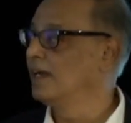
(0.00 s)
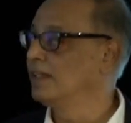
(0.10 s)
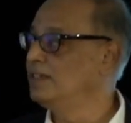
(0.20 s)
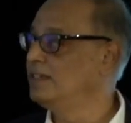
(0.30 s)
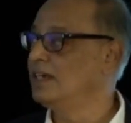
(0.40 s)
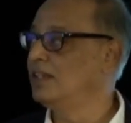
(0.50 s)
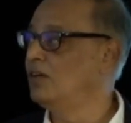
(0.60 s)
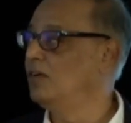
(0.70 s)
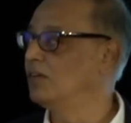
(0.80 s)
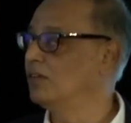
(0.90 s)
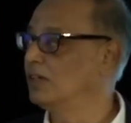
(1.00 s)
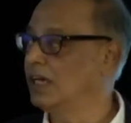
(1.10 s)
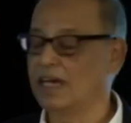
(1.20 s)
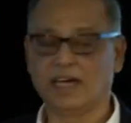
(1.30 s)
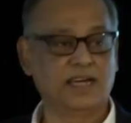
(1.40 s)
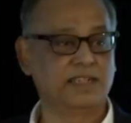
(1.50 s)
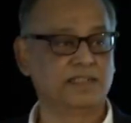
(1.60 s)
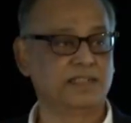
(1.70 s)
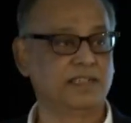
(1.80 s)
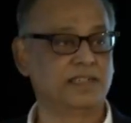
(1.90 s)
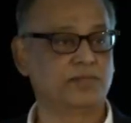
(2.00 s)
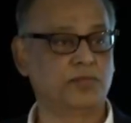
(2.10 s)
This is our logo, and it